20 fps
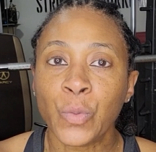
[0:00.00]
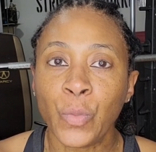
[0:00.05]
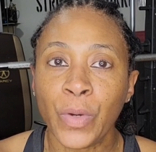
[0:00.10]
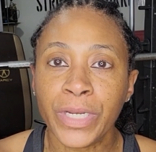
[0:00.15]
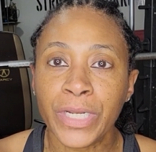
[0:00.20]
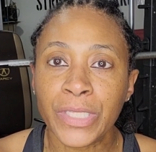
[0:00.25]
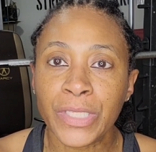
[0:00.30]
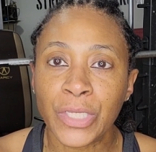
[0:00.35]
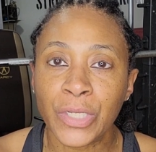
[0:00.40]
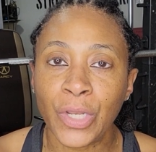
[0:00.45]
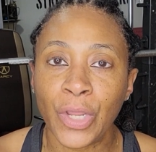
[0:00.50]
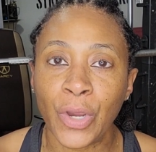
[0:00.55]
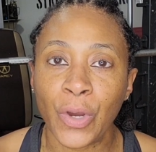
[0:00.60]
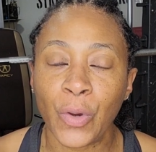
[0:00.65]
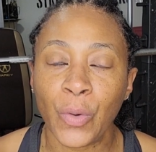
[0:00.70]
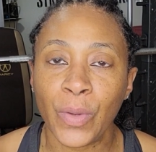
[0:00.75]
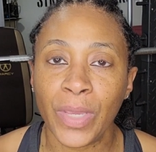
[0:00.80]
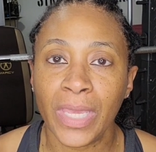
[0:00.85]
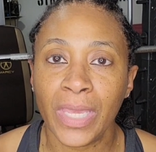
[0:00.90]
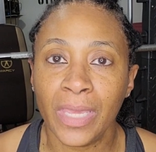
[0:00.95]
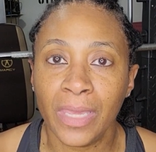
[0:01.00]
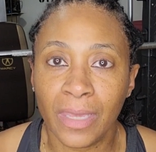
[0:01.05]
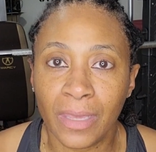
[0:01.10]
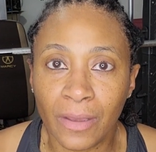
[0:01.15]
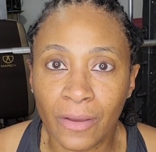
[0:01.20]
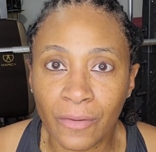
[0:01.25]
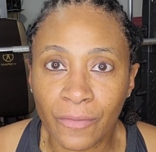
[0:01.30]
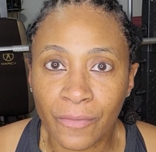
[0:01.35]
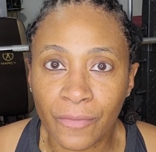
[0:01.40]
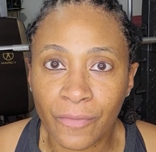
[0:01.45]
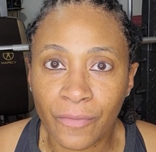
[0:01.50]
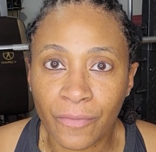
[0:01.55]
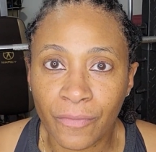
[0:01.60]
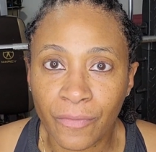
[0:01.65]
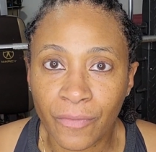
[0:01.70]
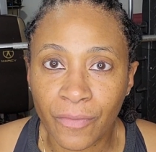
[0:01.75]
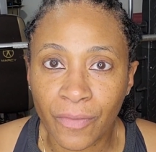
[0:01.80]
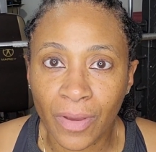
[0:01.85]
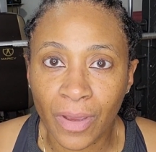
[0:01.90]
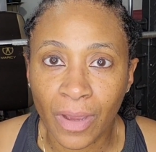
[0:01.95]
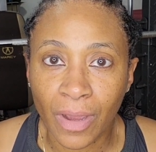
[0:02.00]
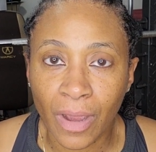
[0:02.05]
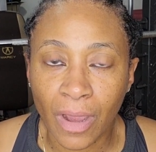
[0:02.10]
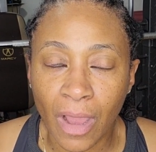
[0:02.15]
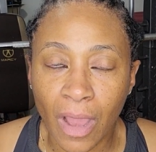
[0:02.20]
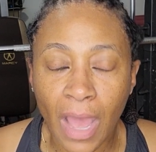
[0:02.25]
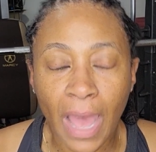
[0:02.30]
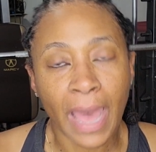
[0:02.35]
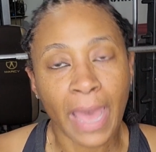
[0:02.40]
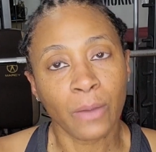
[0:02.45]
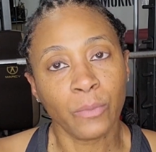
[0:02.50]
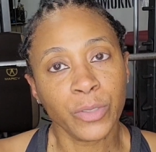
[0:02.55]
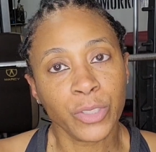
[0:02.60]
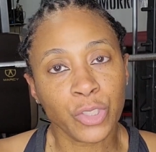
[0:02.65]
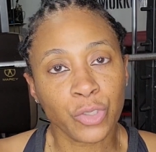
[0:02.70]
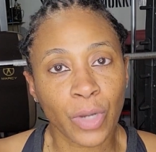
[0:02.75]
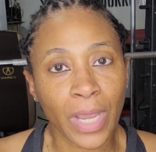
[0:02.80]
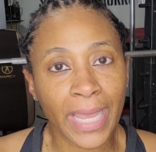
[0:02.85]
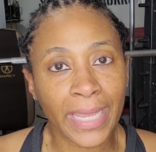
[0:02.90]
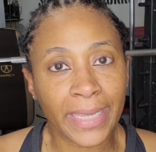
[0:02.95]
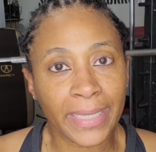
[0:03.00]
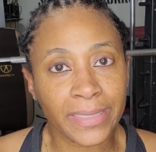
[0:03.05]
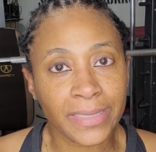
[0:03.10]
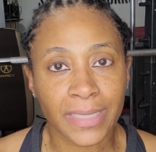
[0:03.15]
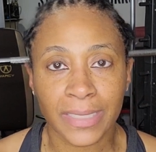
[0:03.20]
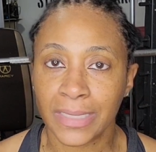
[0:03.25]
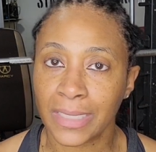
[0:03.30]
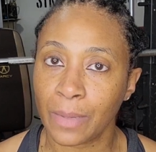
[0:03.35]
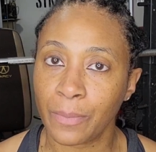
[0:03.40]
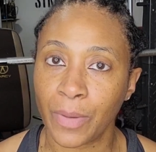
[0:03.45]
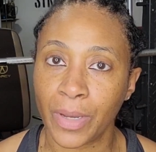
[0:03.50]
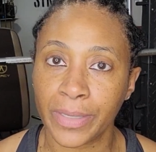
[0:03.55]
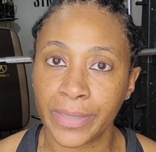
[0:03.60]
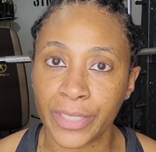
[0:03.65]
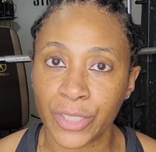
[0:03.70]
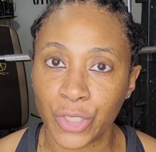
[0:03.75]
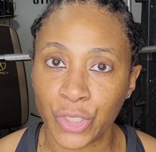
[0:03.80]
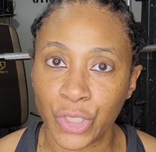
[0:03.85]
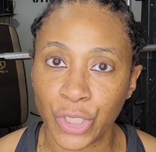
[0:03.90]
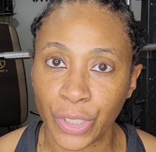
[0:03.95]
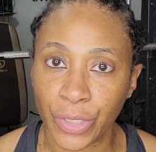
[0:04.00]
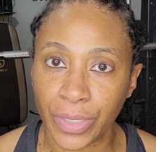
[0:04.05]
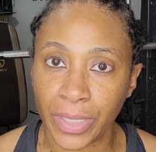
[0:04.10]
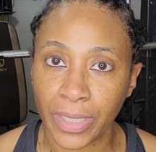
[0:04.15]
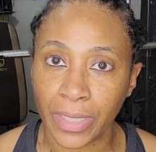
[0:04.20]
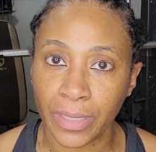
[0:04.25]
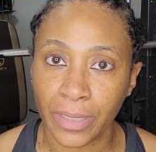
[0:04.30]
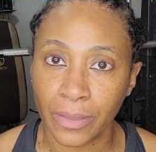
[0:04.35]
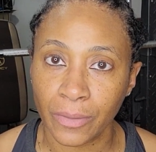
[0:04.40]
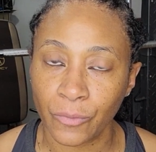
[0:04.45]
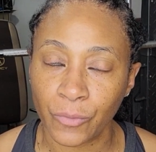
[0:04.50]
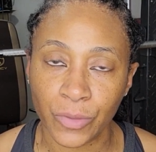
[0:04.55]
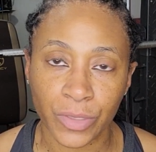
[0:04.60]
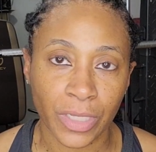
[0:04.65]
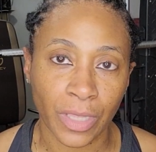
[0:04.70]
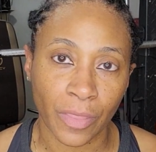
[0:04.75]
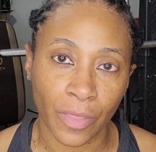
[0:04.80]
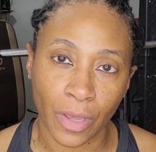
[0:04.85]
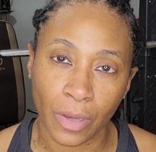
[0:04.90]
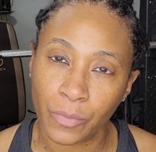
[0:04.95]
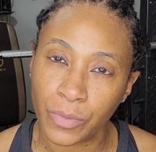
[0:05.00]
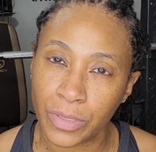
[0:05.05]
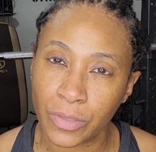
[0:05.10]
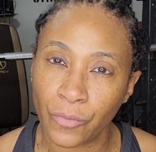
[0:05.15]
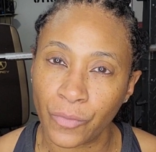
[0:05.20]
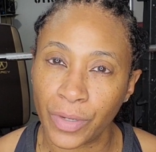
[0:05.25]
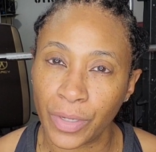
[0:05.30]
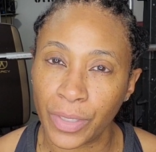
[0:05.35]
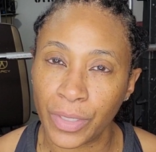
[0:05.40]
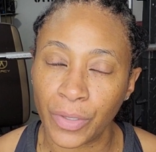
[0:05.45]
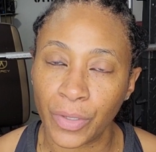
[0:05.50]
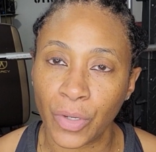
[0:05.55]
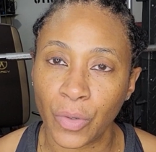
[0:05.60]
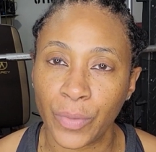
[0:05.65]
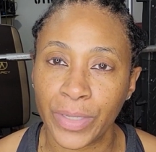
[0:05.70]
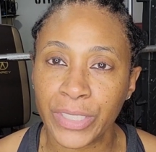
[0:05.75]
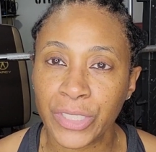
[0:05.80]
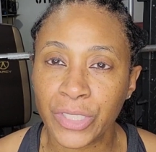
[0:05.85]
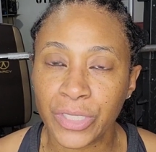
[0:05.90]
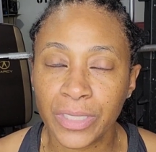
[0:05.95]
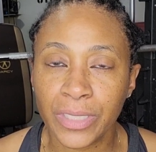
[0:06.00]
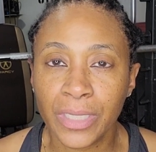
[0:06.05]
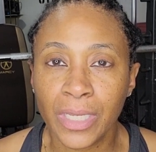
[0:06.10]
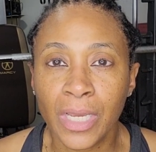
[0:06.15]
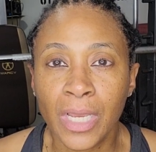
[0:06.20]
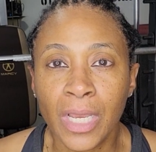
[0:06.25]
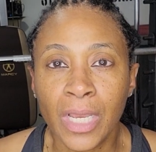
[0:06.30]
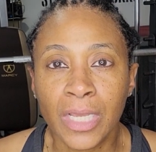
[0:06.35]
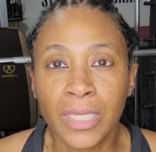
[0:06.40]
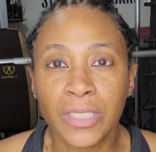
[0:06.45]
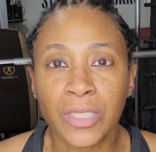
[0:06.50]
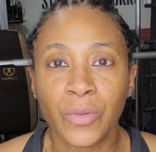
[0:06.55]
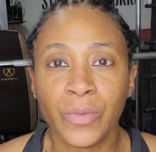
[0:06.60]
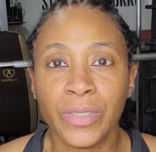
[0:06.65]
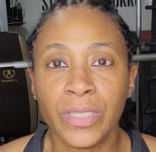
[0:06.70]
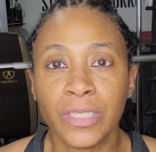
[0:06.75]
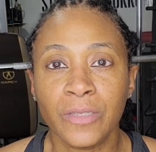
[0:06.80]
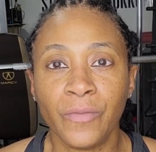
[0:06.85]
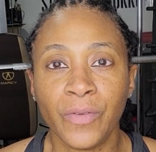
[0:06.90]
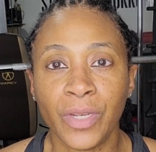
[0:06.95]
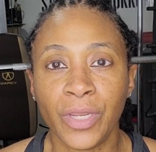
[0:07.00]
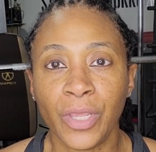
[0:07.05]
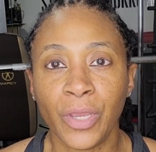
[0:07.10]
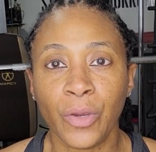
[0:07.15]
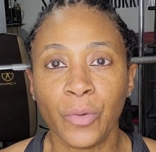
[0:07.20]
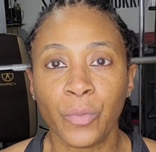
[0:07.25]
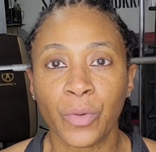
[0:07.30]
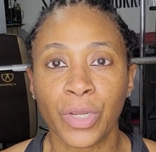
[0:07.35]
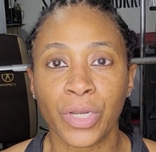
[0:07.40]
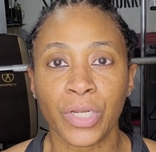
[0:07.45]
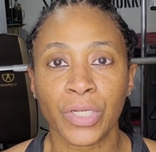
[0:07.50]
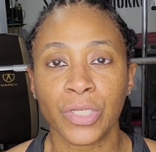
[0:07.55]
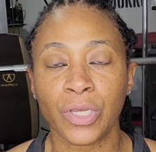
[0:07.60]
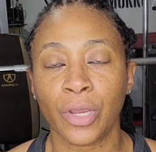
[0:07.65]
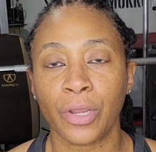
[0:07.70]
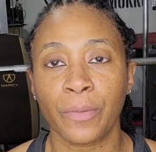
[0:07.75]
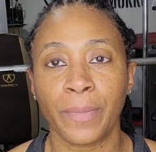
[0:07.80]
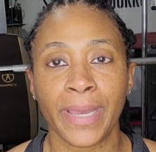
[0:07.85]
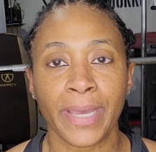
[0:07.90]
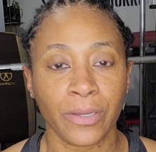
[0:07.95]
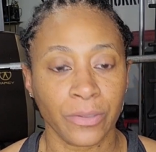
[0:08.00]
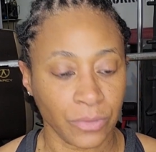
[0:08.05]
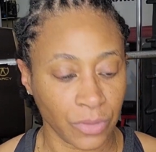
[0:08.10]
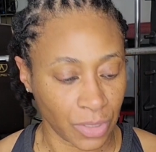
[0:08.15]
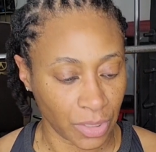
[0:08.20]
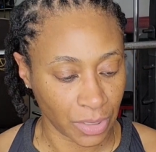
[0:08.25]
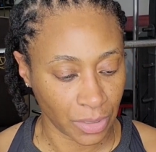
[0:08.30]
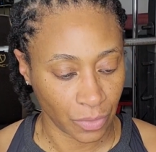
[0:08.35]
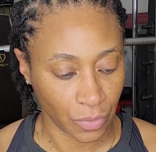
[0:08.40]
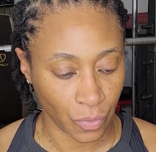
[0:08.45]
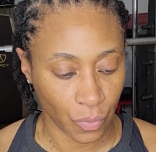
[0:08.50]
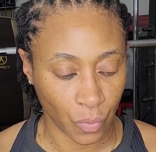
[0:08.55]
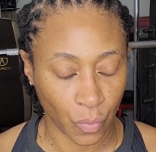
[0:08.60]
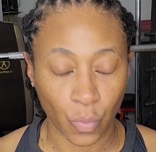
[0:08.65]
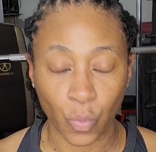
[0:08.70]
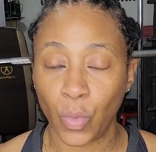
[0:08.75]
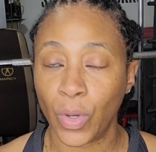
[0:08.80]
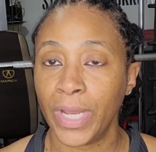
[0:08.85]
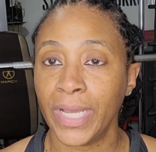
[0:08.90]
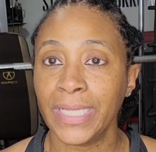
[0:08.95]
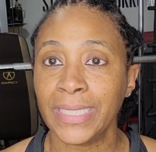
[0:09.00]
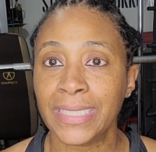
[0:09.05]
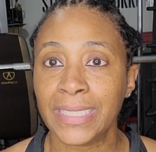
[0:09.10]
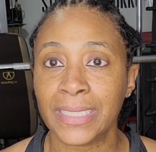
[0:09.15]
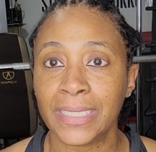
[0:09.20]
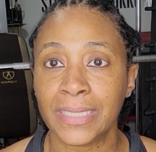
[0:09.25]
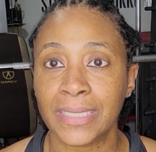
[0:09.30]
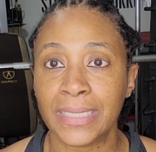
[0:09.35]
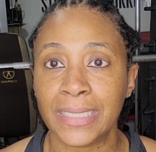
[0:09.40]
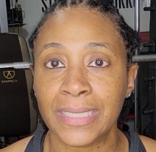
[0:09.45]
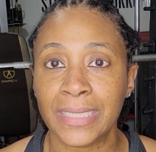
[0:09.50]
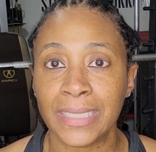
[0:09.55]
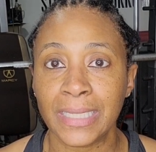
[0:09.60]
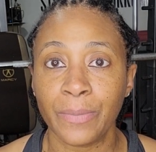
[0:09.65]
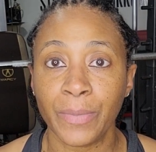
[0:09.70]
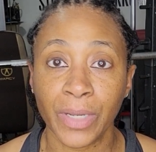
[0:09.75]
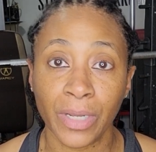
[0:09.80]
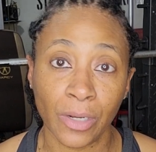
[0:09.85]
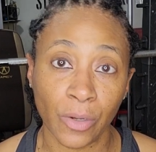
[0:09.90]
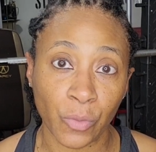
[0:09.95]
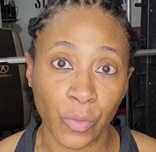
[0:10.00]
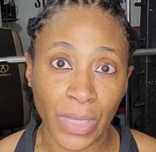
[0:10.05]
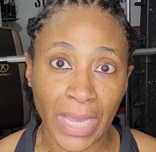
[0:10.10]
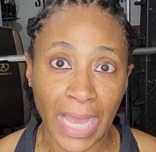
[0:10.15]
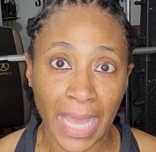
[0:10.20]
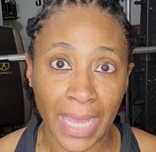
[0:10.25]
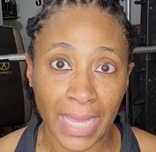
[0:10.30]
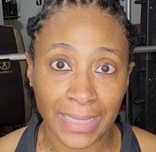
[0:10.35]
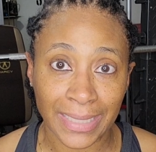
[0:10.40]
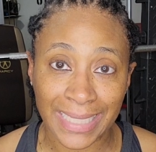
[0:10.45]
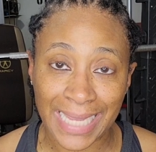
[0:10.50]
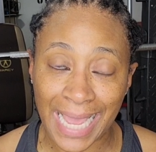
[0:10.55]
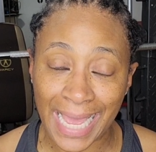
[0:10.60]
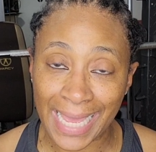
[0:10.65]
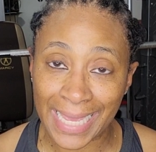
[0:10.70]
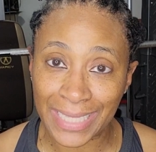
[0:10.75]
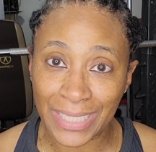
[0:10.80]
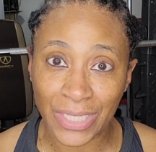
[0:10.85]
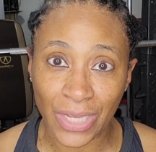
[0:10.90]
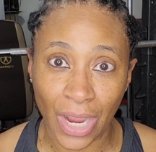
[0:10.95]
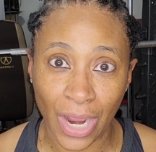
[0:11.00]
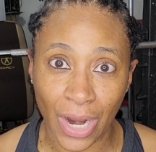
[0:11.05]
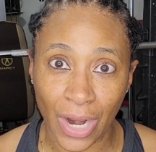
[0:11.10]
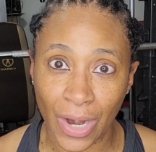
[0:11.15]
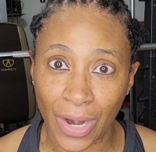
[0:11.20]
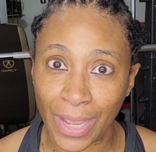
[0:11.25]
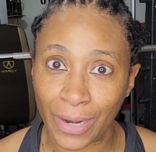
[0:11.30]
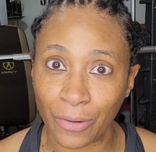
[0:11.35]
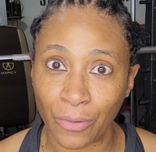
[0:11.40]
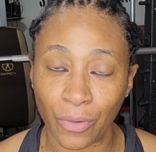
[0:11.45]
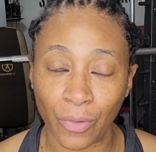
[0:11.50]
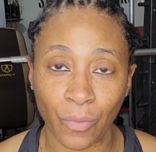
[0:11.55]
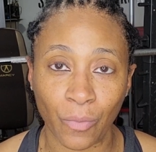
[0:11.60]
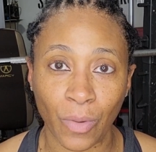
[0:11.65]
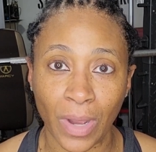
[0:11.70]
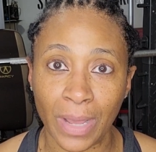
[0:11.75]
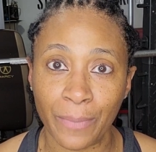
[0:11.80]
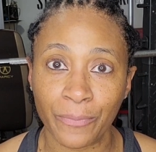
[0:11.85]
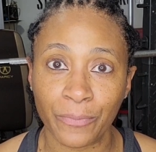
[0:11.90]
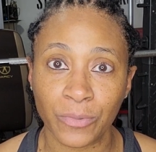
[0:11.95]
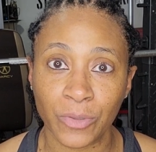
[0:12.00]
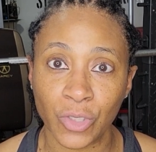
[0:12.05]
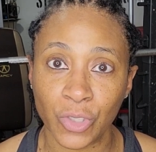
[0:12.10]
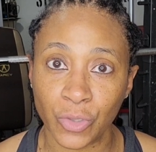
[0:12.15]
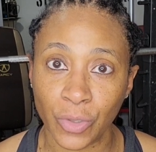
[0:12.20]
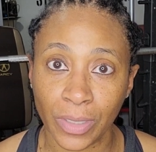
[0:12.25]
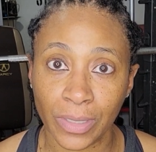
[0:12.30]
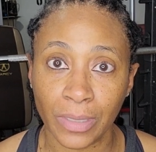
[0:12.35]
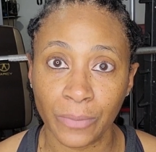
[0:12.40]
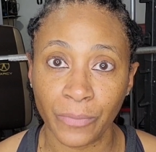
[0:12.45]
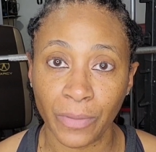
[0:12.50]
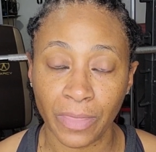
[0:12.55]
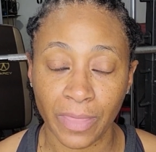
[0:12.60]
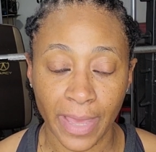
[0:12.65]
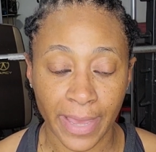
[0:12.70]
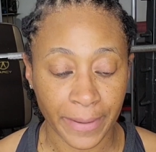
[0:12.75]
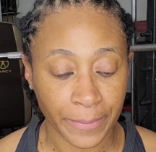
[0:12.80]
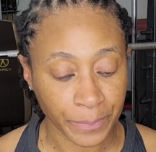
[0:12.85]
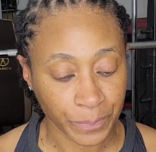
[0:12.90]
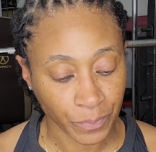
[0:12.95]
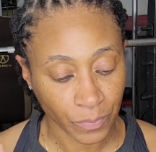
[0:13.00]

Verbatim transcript: wanted to know if I would try it since I'm on this journey, which I thought was a very good question. So in this video, we're going to talk about what semaglutides are. I don't know why I'm struggling with that.